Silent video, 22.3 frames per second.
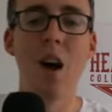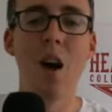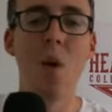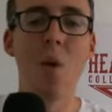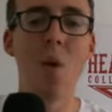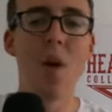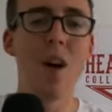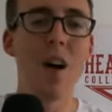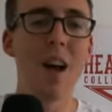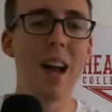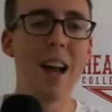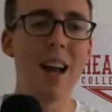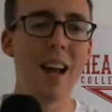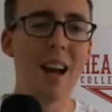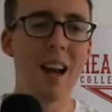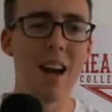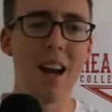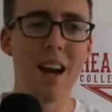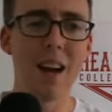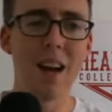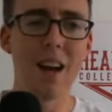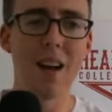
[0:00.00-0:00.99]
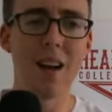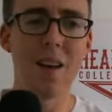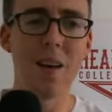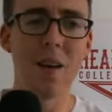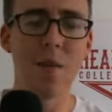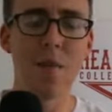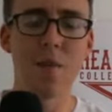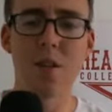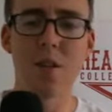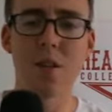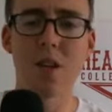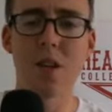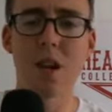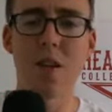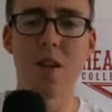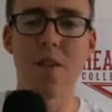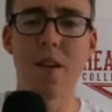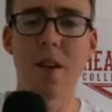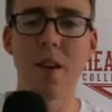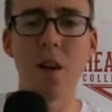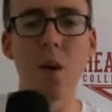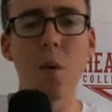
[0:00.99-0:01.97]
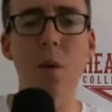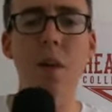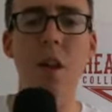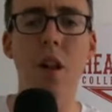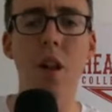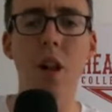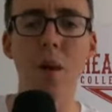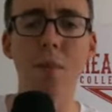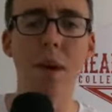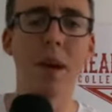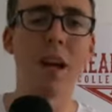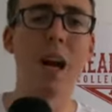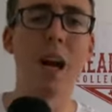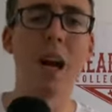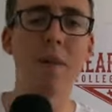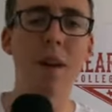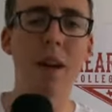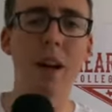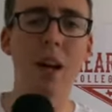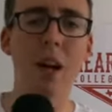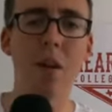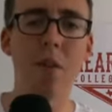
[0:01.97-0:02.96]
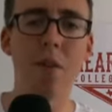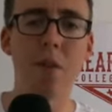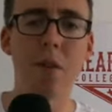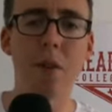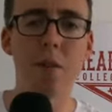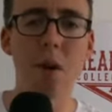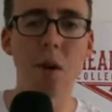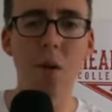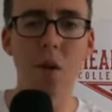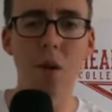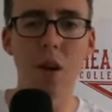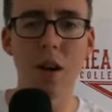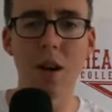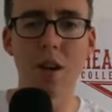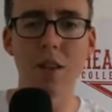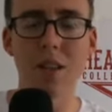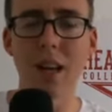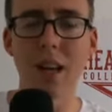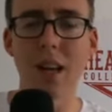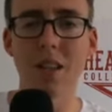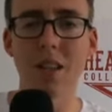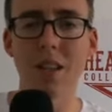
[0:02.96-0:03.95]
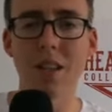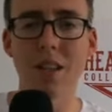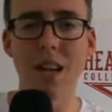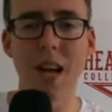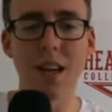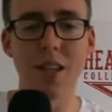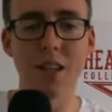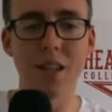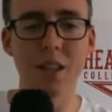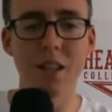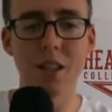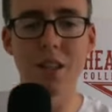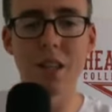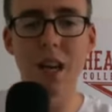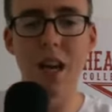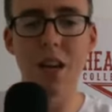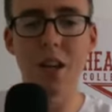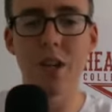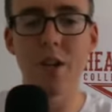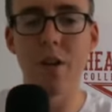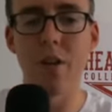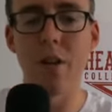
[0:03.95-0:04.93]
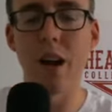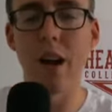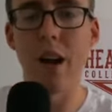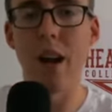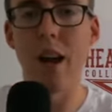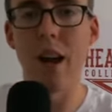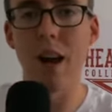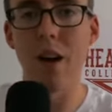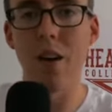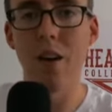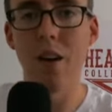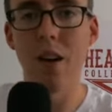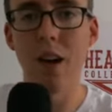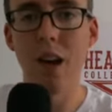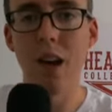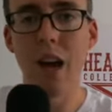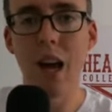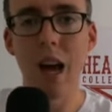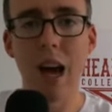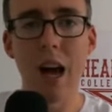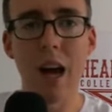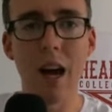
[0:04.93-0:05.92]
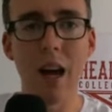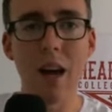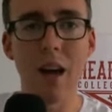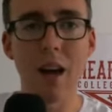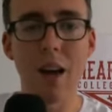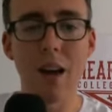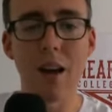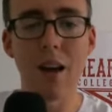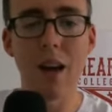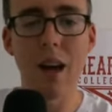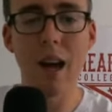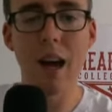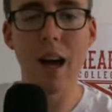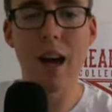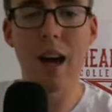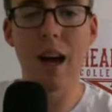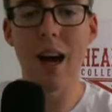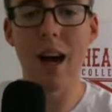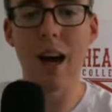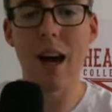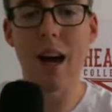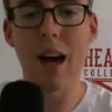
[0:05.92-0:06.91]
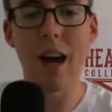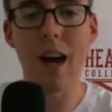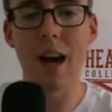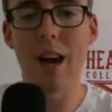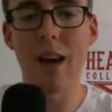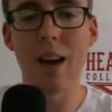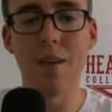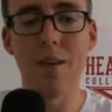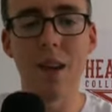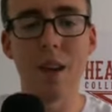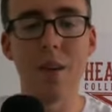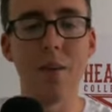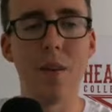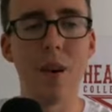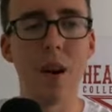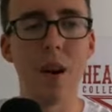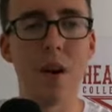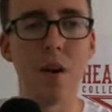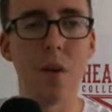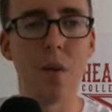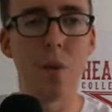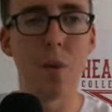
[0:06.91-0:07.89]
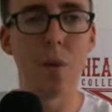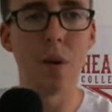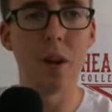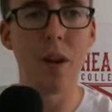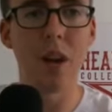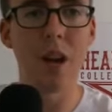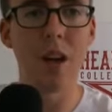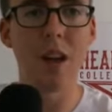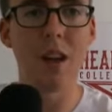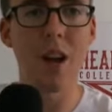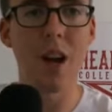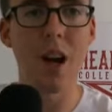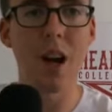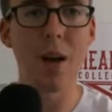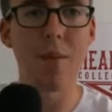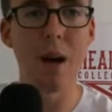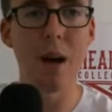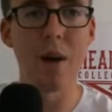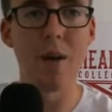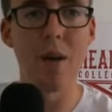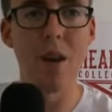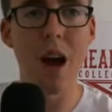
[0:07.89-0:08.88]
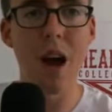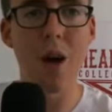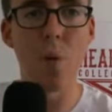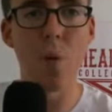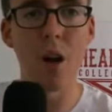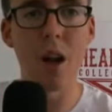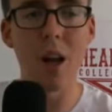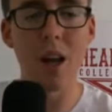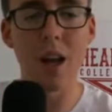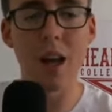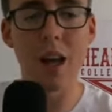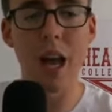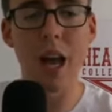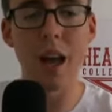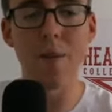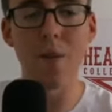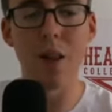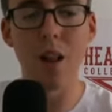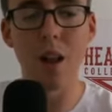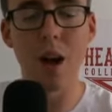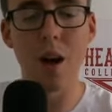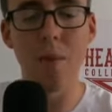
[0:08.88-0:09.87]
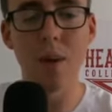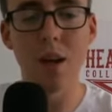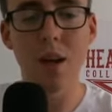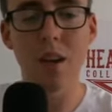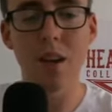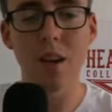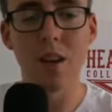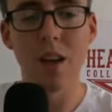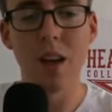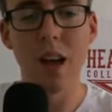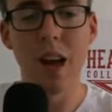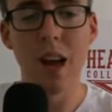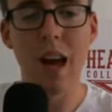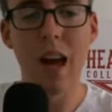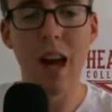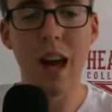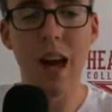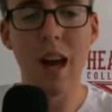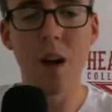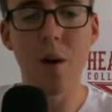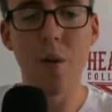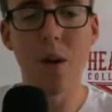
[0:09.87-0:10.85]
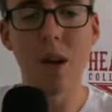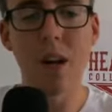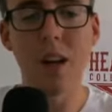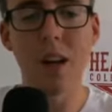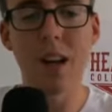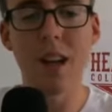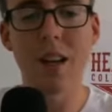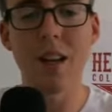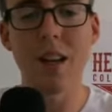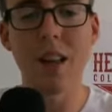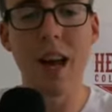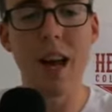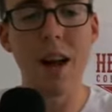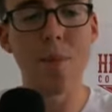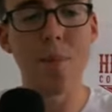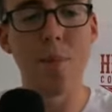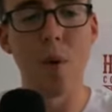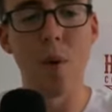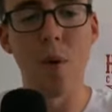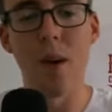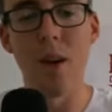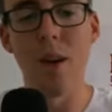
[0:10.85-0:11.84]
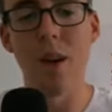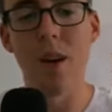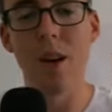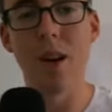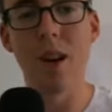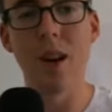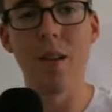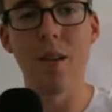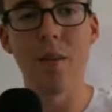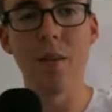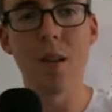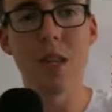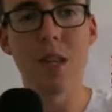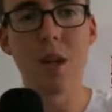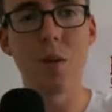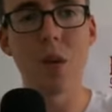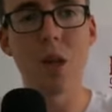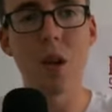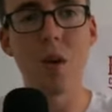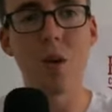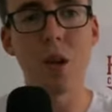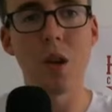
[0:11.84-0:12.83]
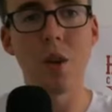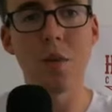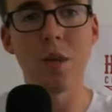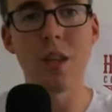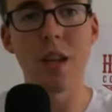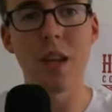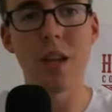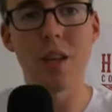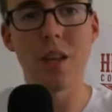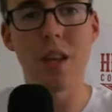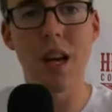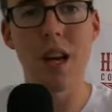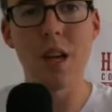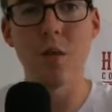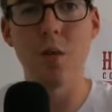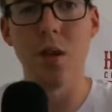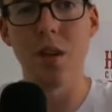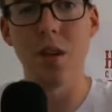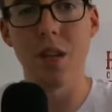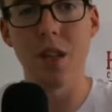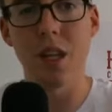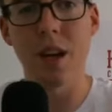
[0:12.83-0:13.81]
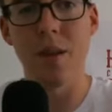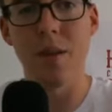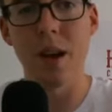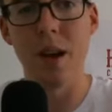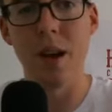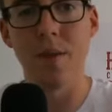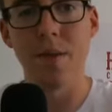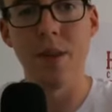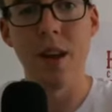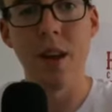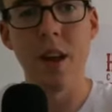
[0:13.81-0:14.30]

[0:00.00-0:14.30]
Well, hang on. First off, I don't know where the Lubbock comment comes from. Texas Tech's a disaster right now. Are we really going to talk about not winning a game in Lubbock? How are we going to get to that point? Let me see what the Oklahoma State schedule is coming up.